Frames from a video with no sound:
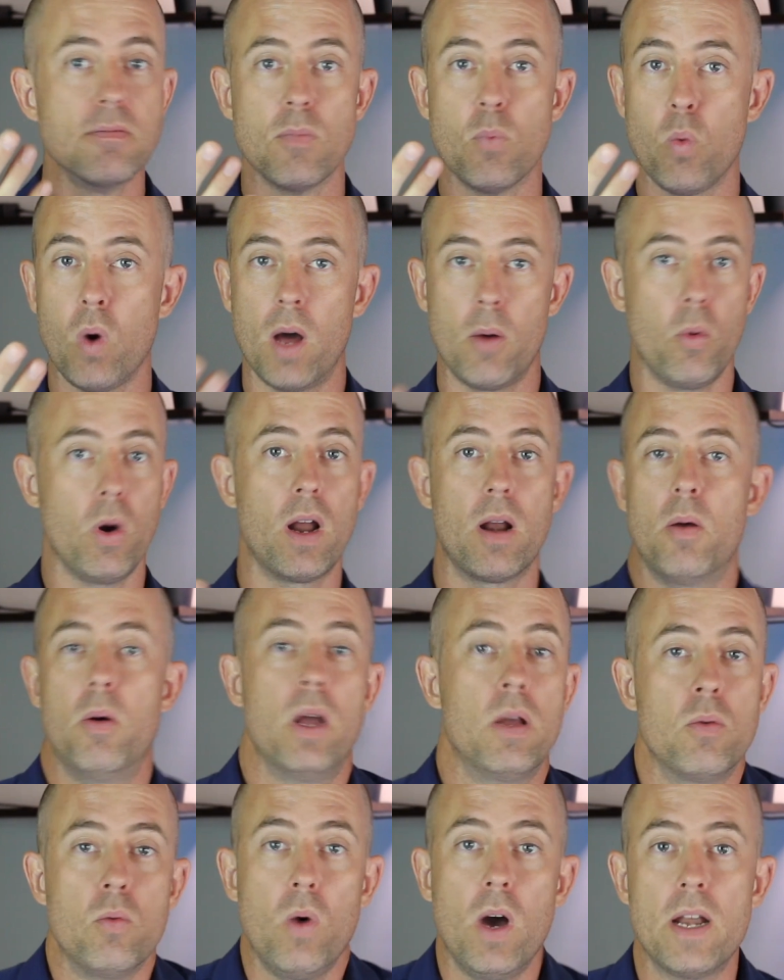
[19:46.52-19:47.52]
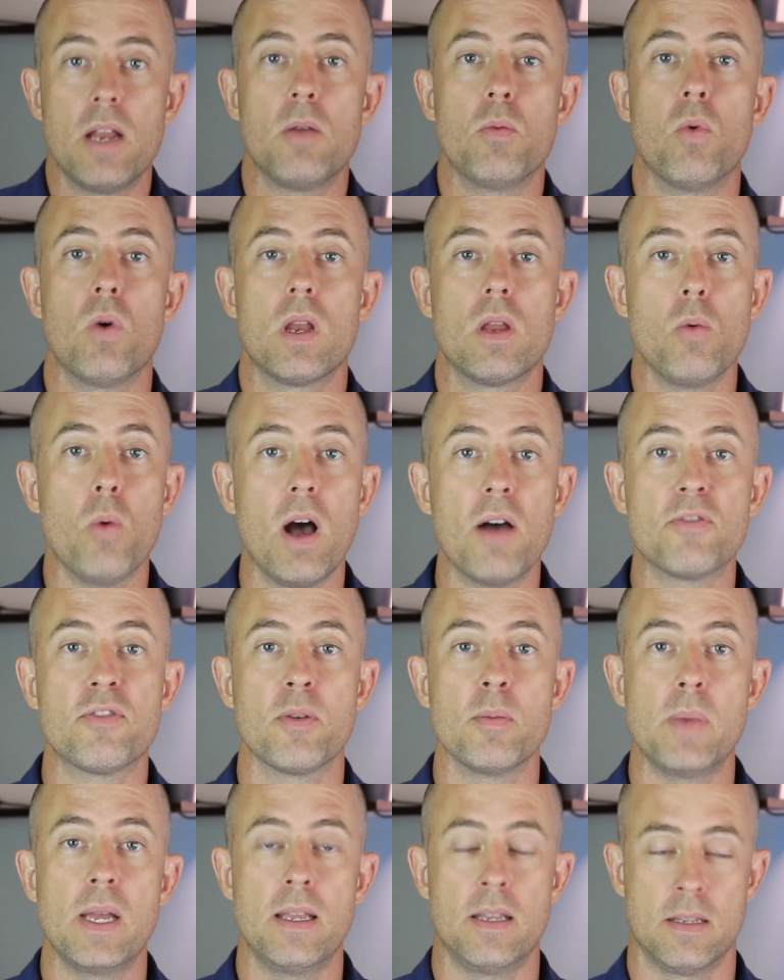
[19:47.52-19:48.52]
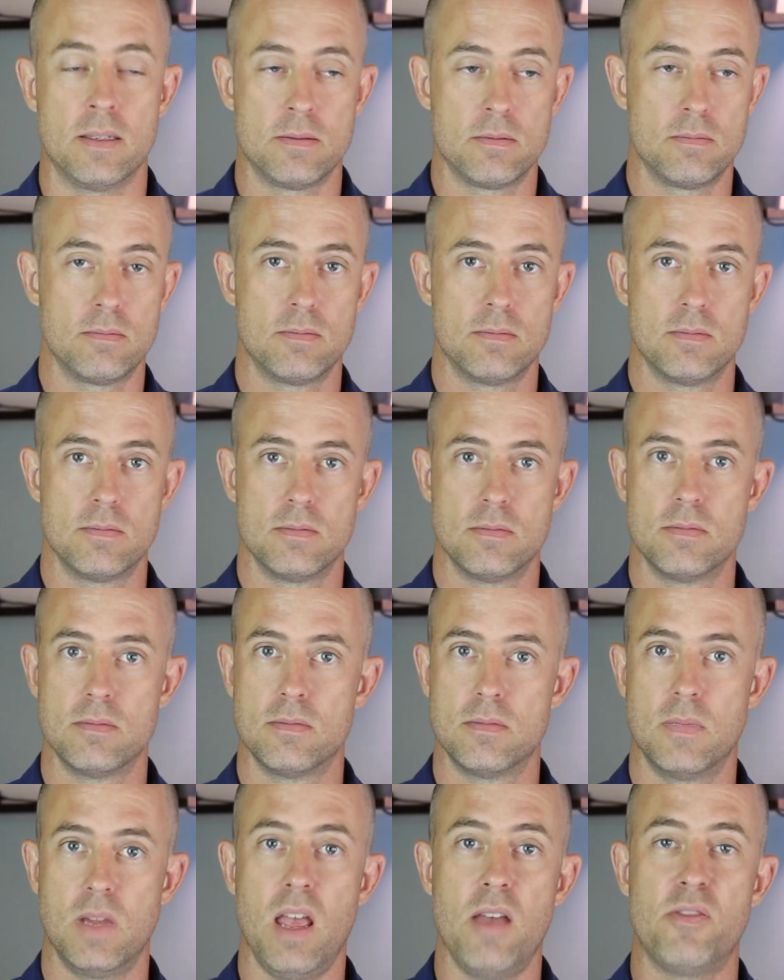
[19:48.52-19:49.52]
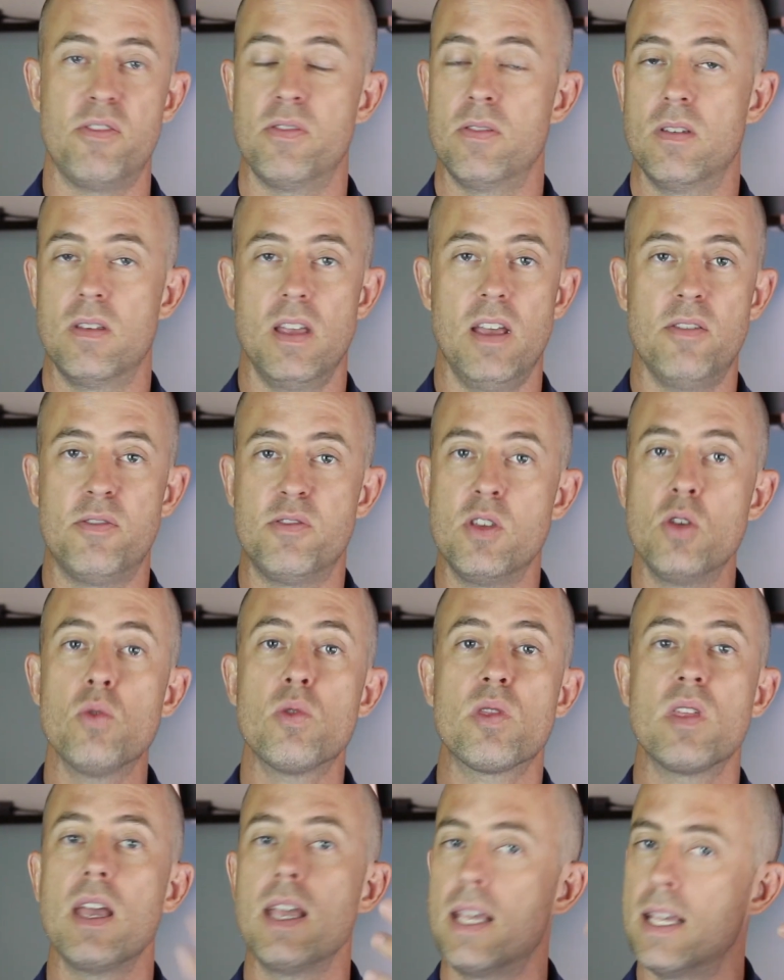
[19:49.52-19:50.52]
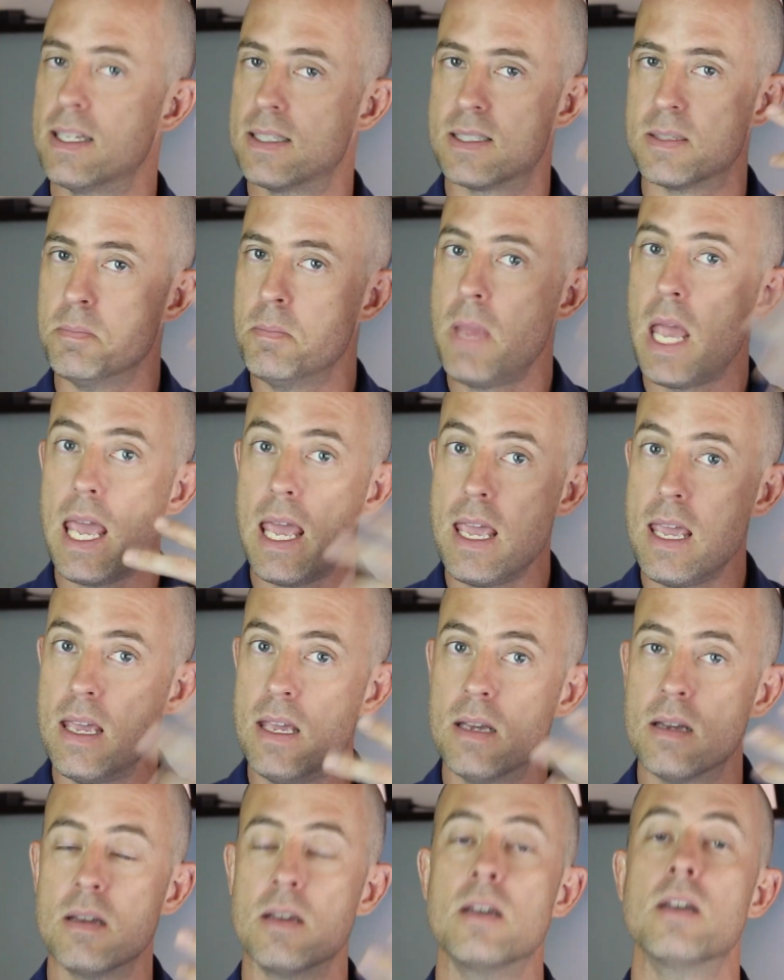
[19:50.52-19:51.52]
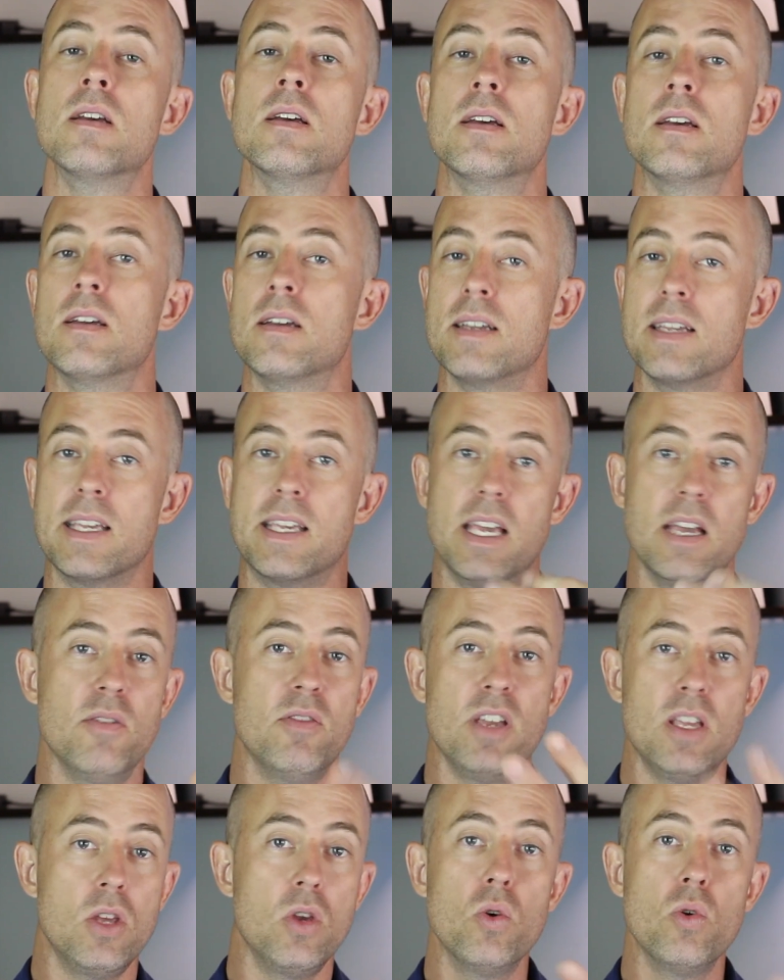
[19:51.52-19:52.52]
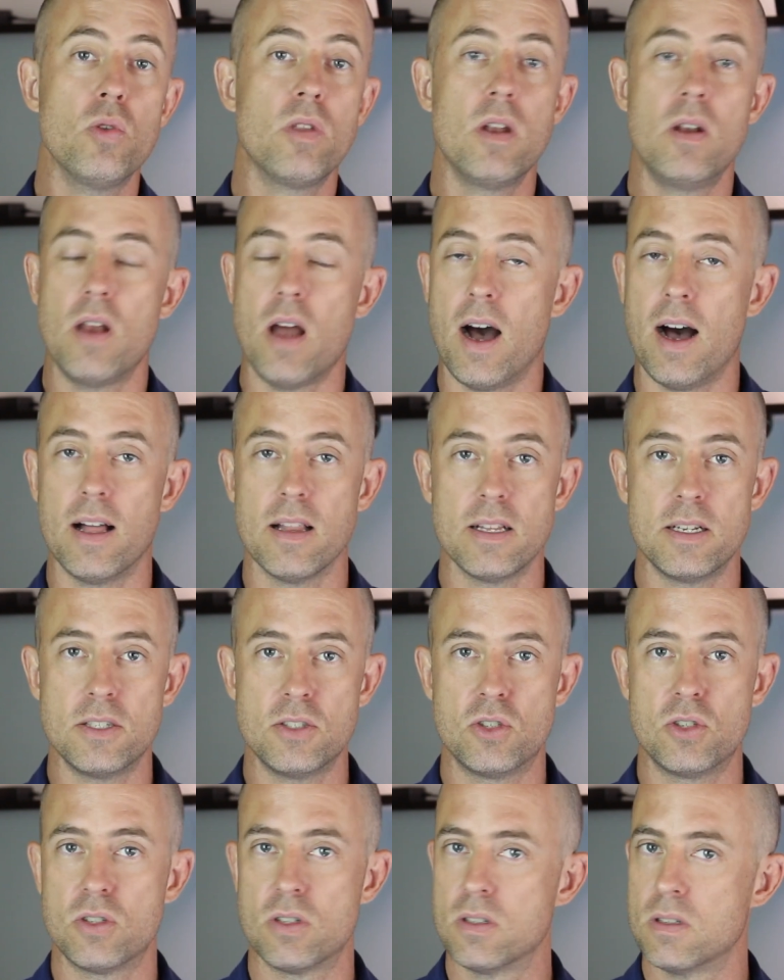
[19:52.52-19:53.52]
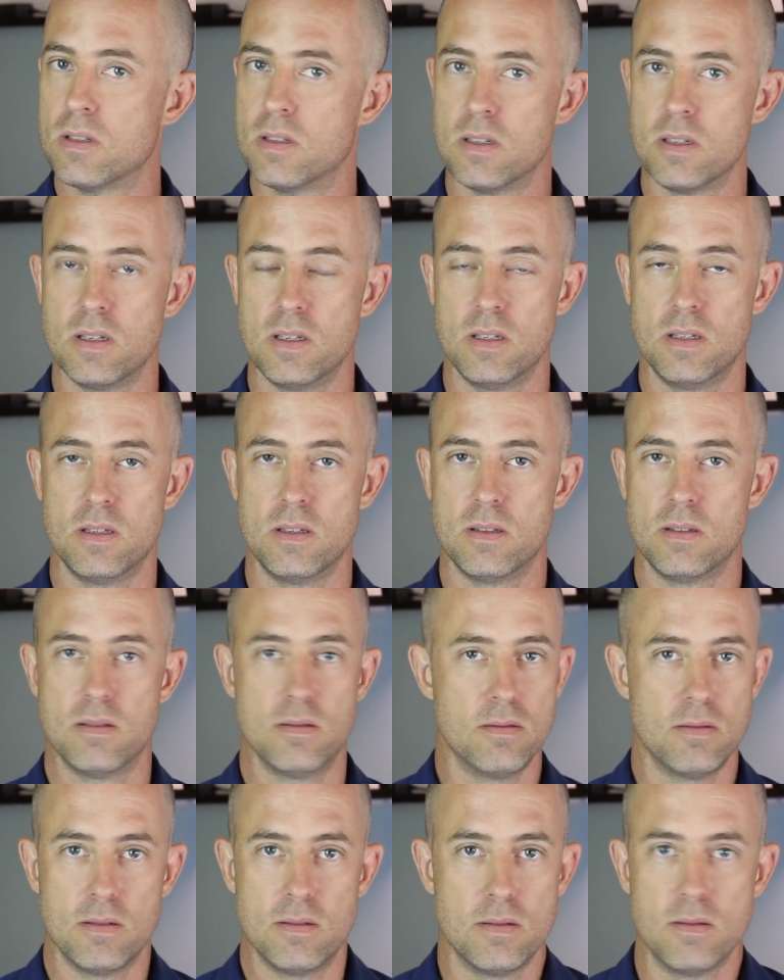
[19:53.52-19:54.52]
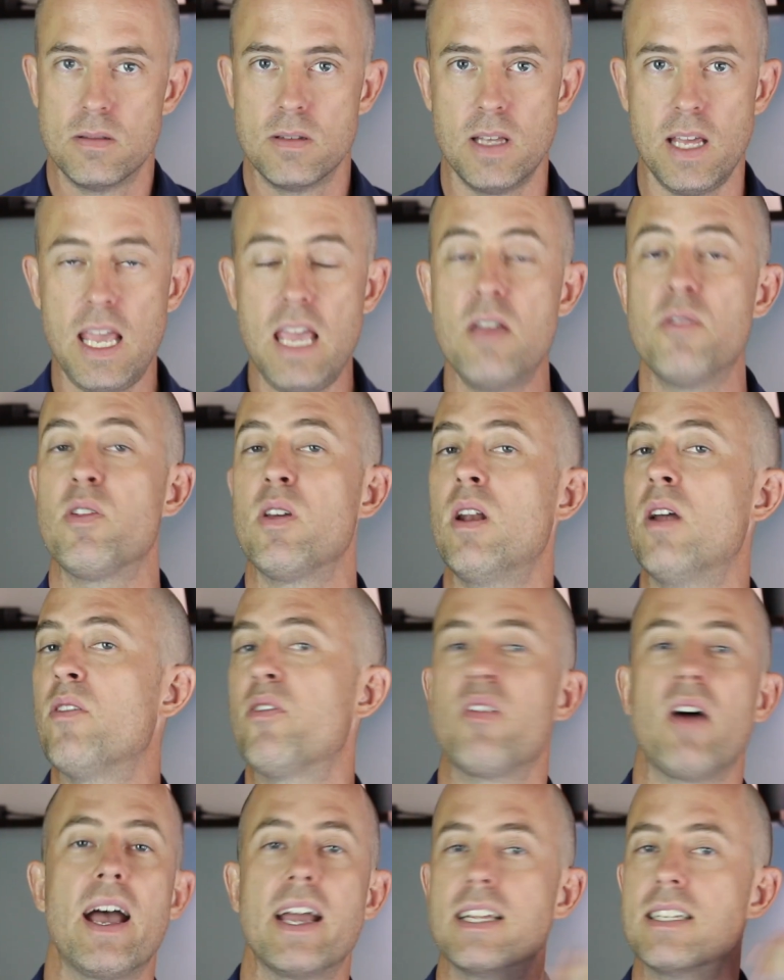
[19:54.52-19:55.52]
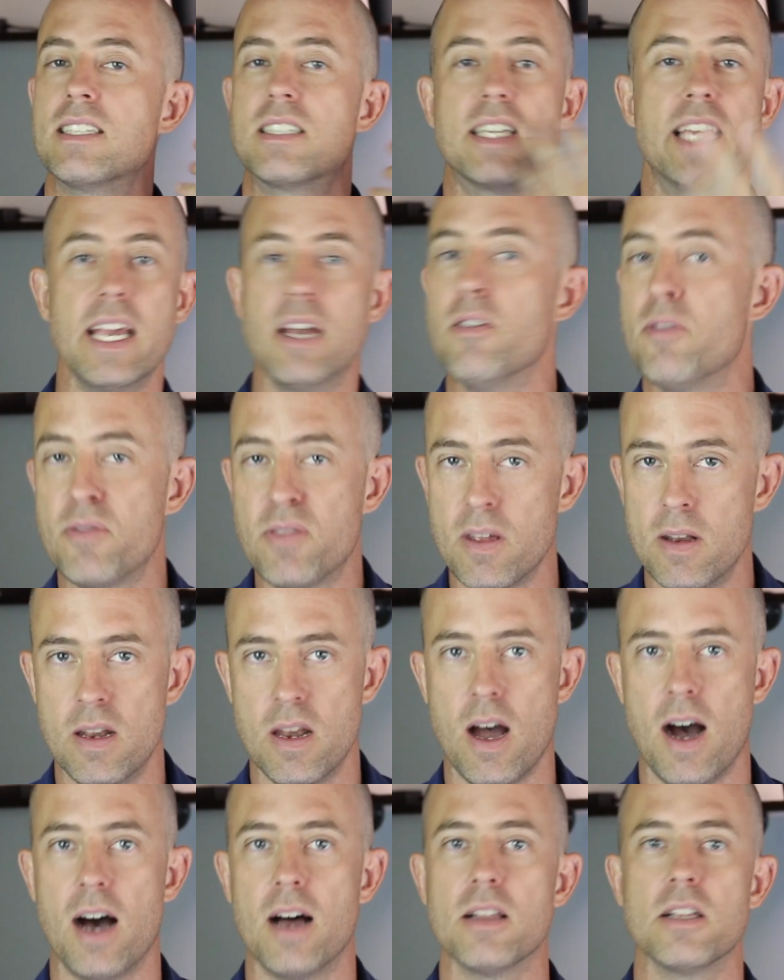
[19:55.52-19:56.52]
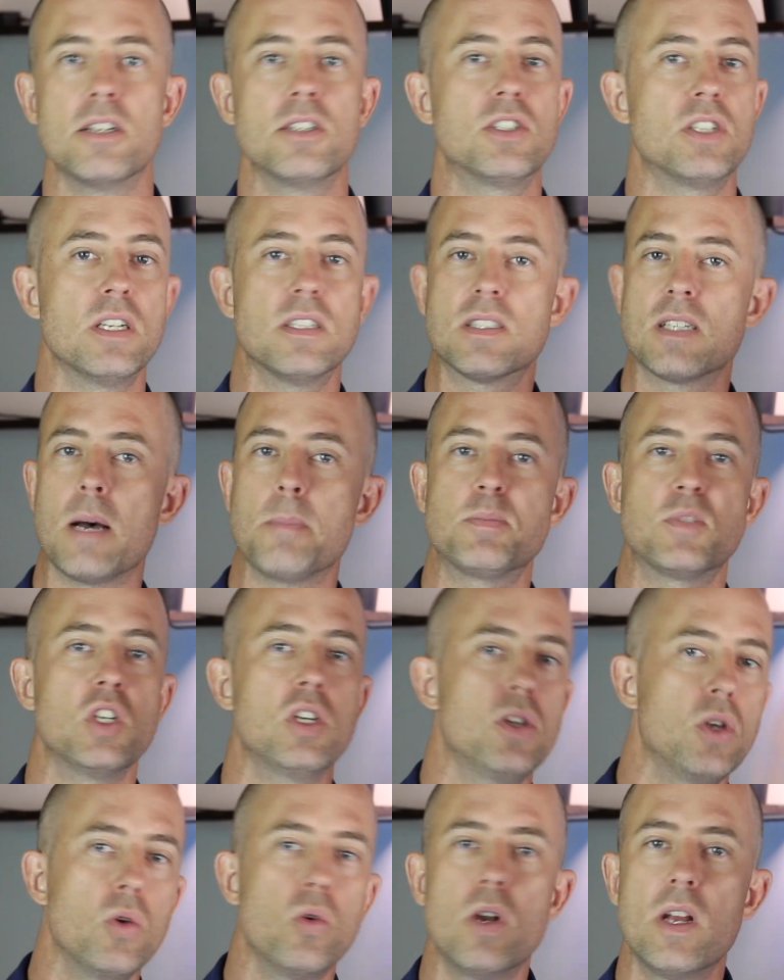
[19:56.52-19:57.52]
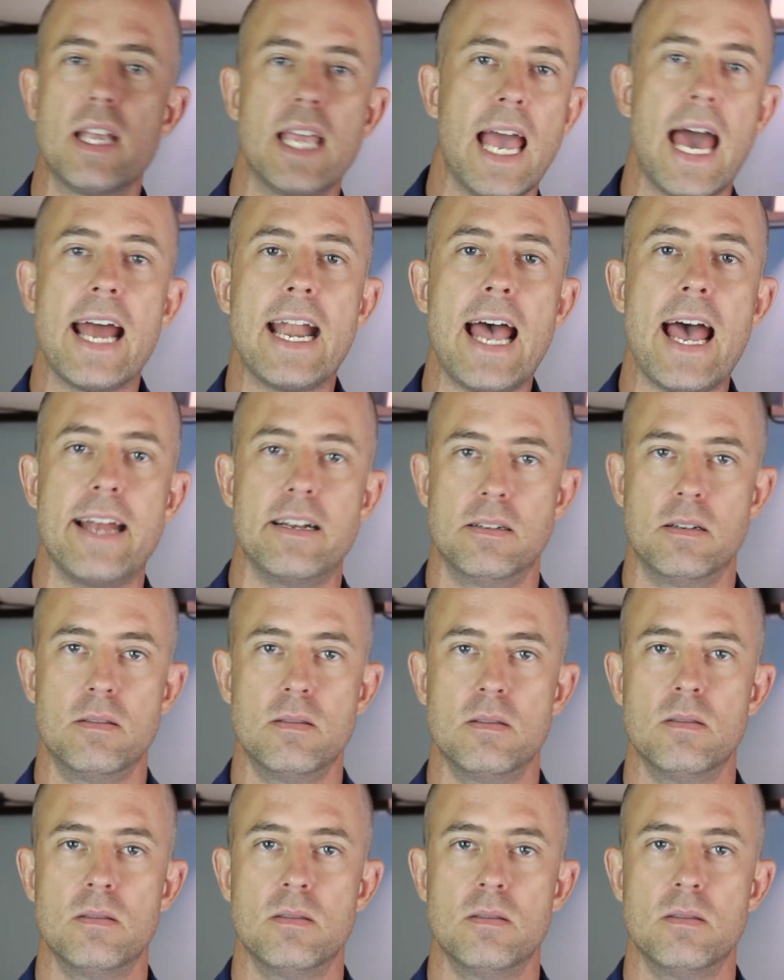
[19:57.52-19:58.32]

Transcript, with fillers: What what what do you, what do you want from me? If if you think it's me giving you the knowledge, even if I give the knowledge, it's up to you to get it.